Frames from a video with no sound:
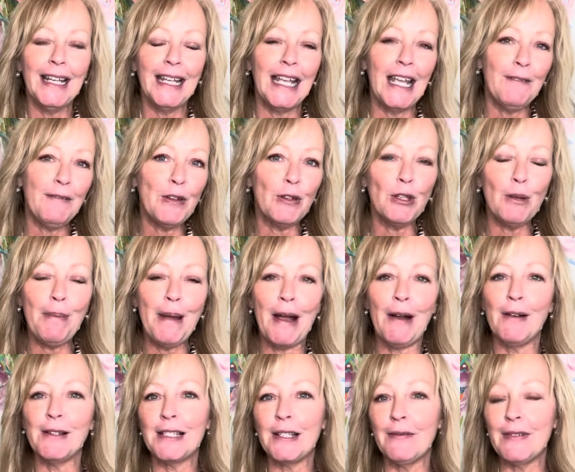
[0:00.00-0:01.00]
If you're the
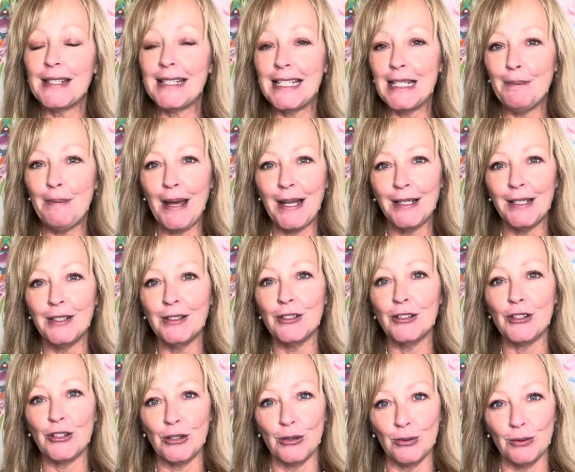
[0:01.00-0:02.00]
parents of a dependent
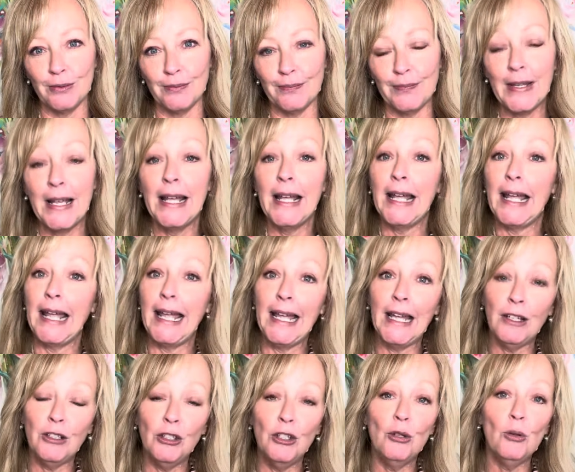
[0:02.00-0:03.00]
student
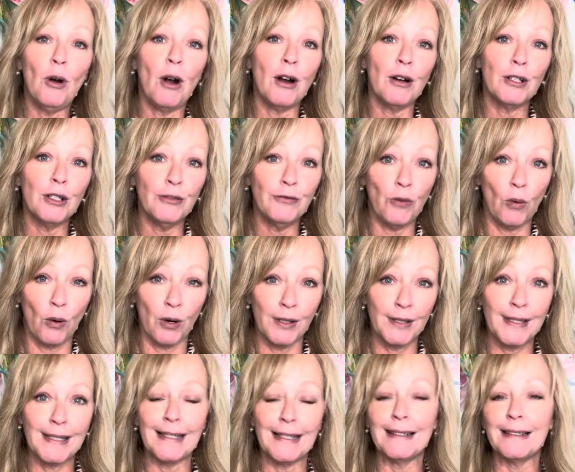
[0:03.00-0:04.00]
and you are
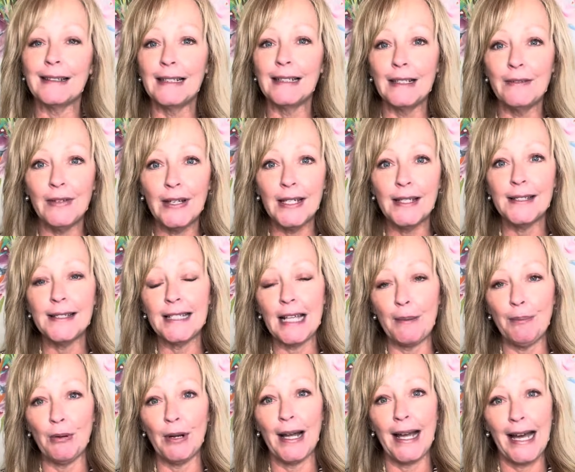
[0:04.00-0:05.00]
divorced, living in
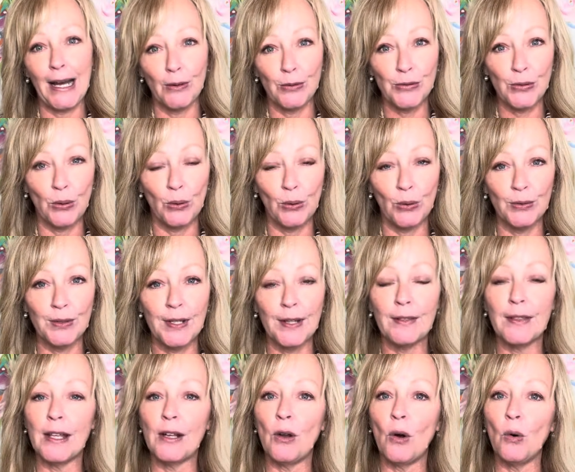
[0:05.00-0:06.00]
separate households,
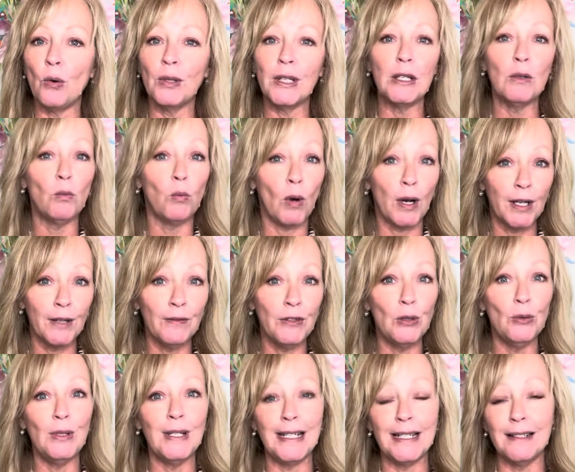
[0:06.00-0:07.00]
then only one of you
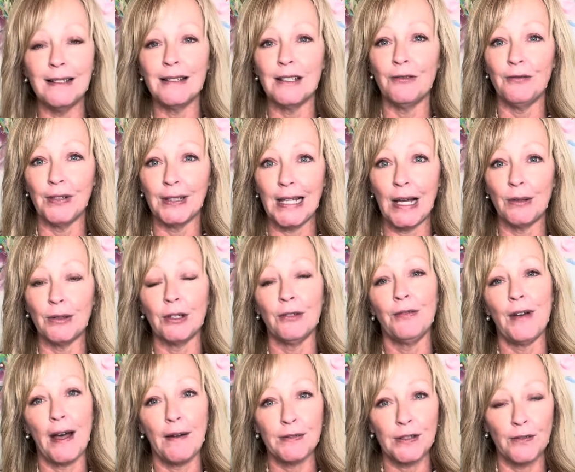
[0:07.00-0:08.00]
needs to fill out the
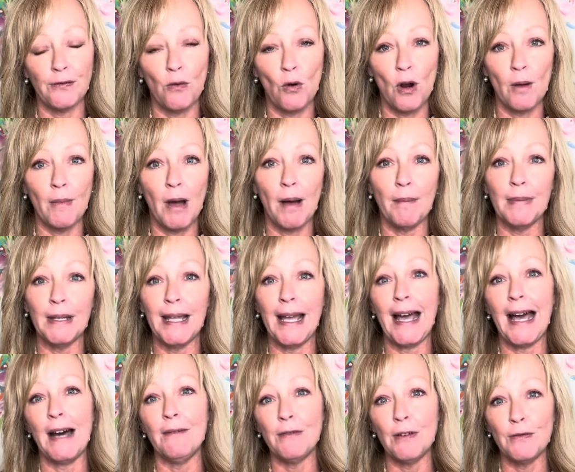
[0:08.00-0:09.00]
FAFSA form on
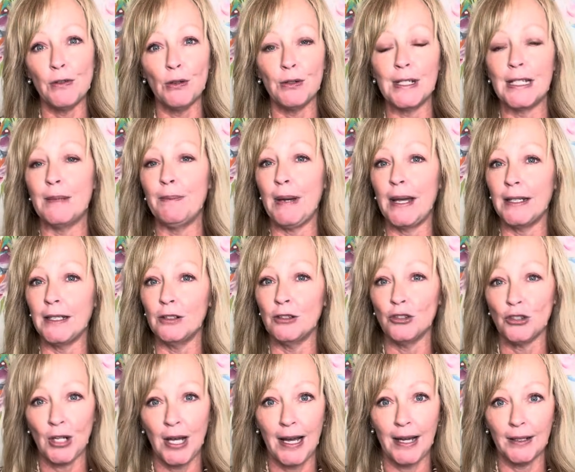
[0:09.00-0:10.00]
behalf of your dependent
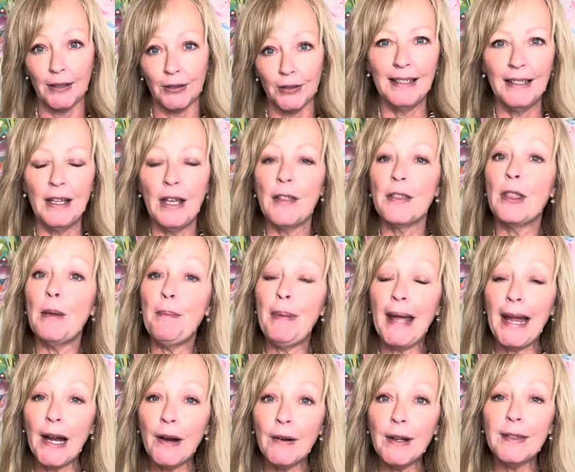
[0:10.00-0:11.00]
child. The
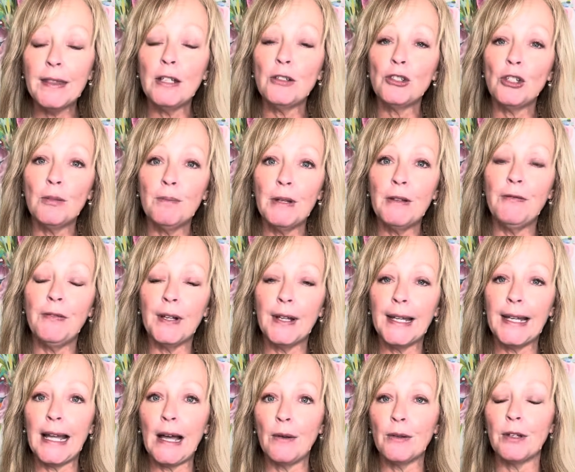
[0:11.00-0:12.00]
parent that should be
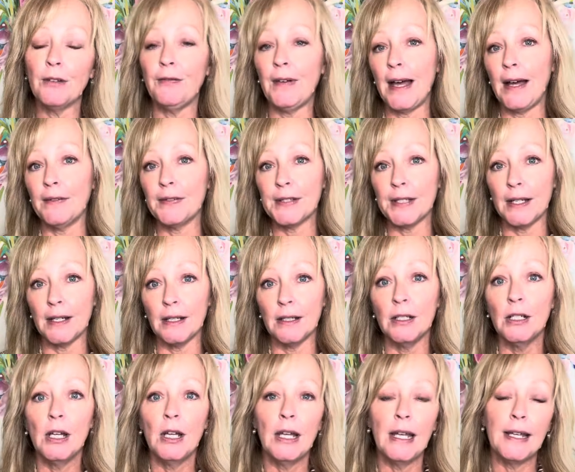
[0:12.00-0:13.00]
filling out the FAFSA
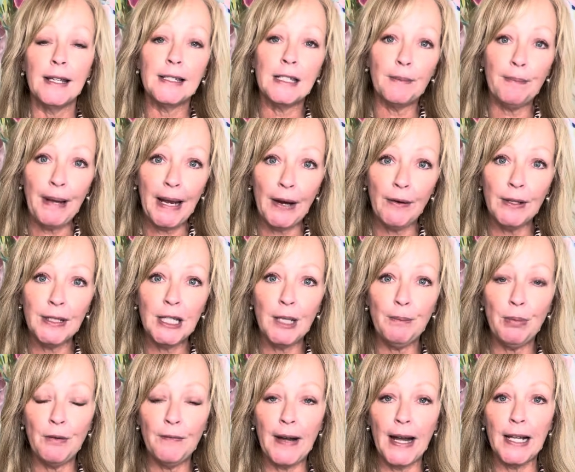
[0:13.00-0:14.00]
is the parent that
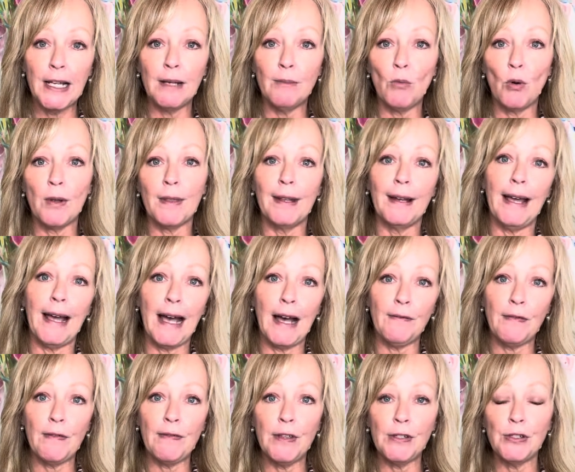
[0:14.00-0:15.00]
provided more than half
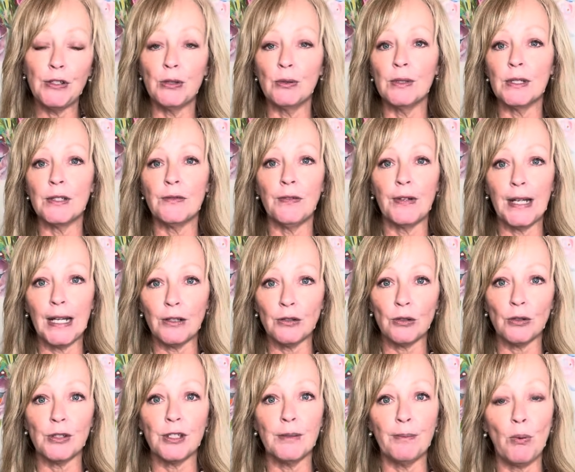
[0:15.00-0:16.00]
of the student's financial
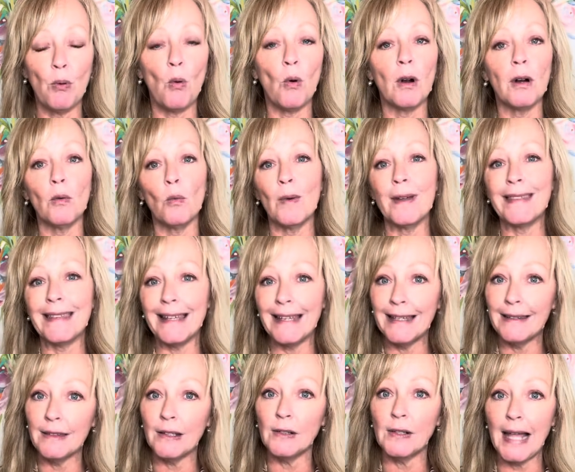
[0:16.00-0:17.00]
support
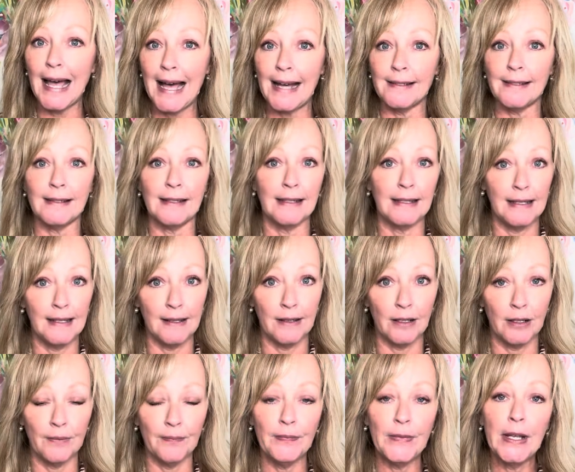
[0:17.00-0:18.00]
within the last
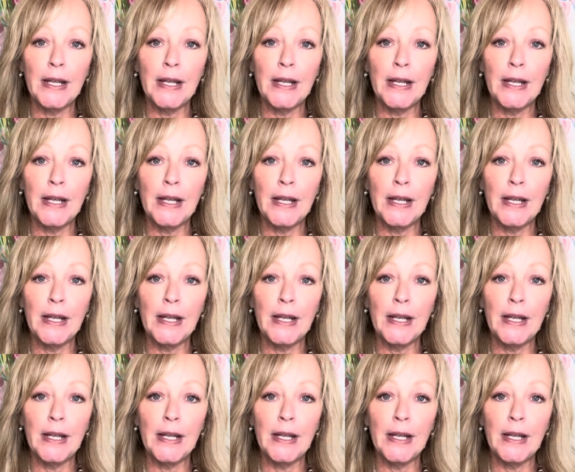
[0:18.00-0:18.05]
year.